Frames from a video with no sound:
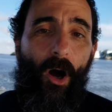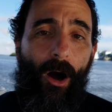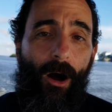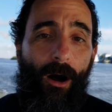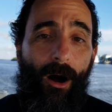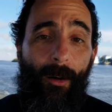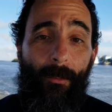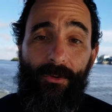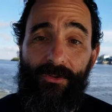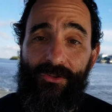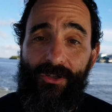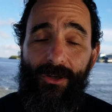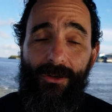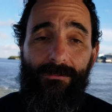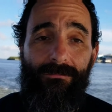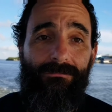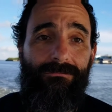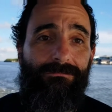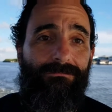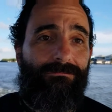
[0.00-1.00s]
Almost
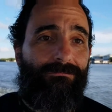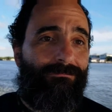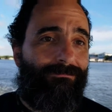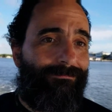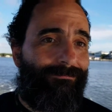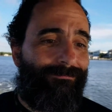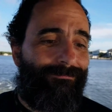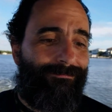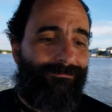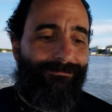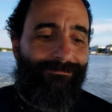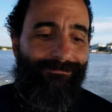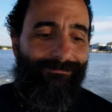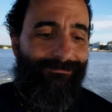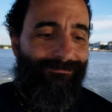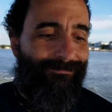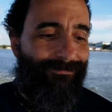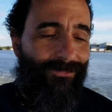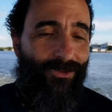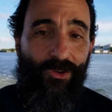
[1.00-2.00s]
home.
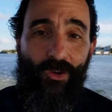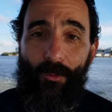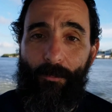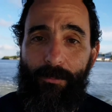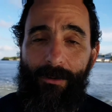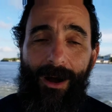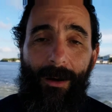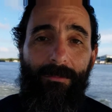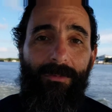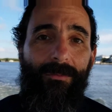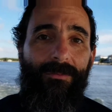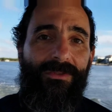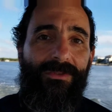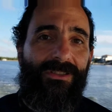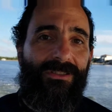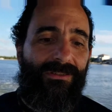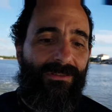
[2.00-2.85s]
No problems.